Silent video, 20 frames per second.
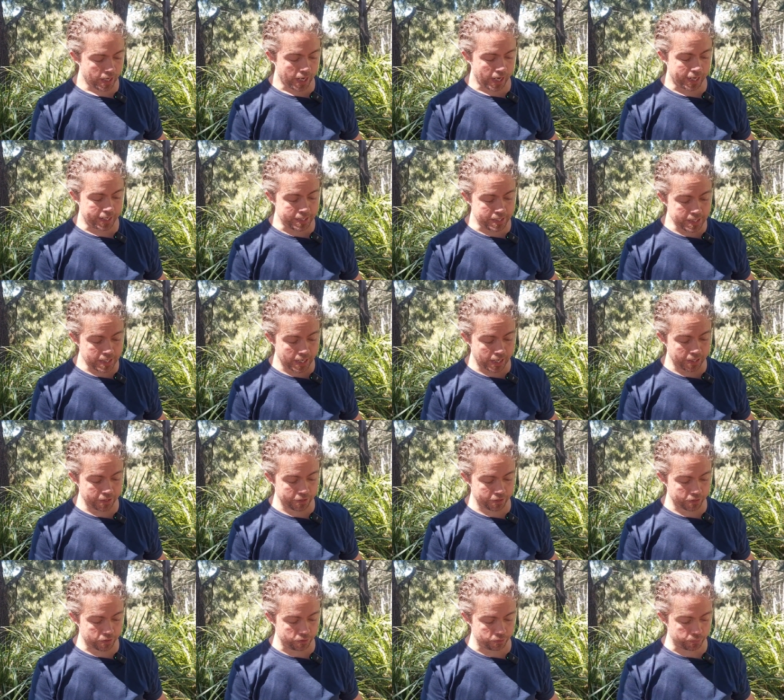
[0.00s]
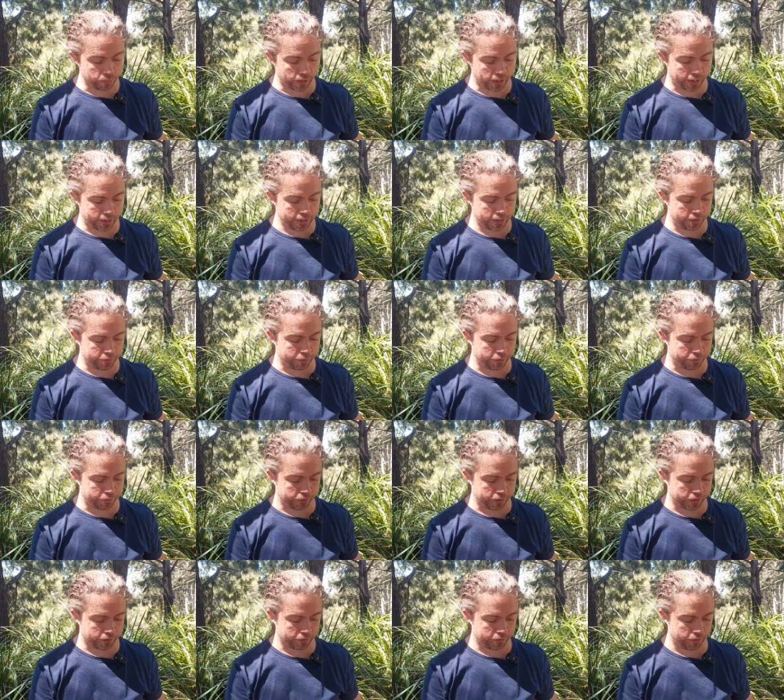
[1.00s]
Another good one, if we
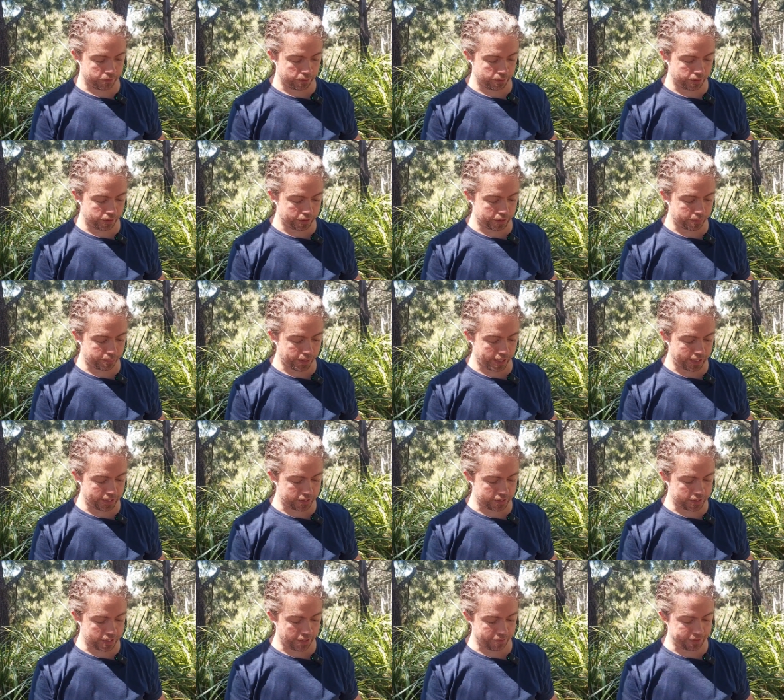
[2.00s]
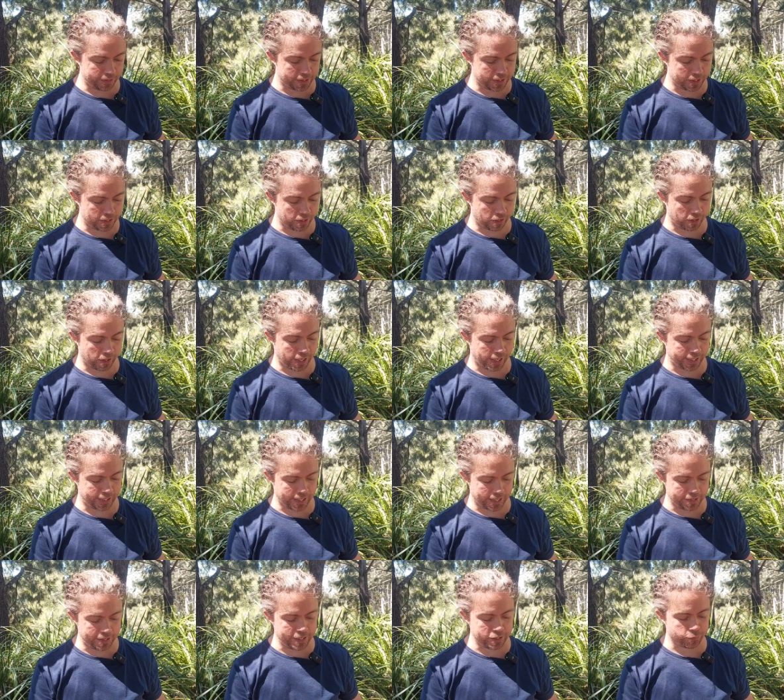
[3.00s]
flick forward to page 79,
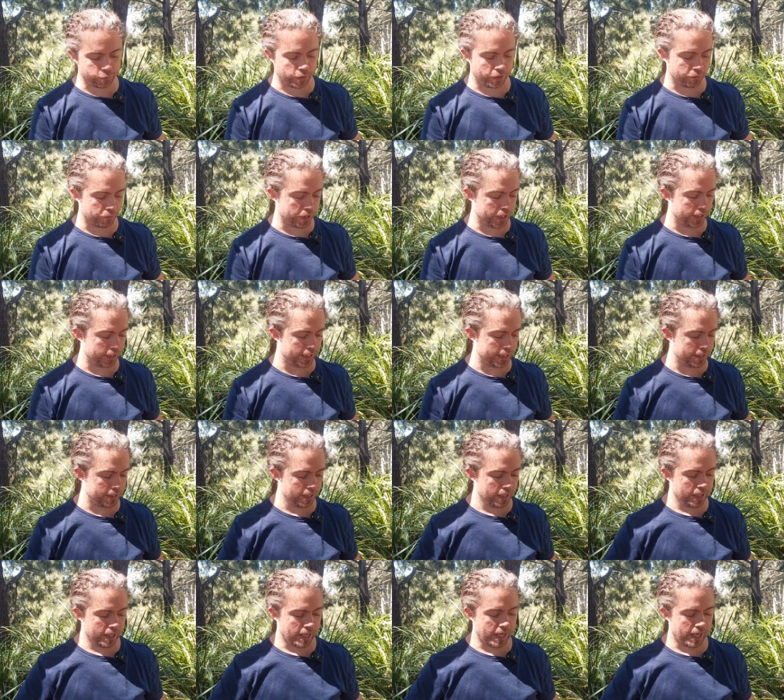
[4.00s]
and this one really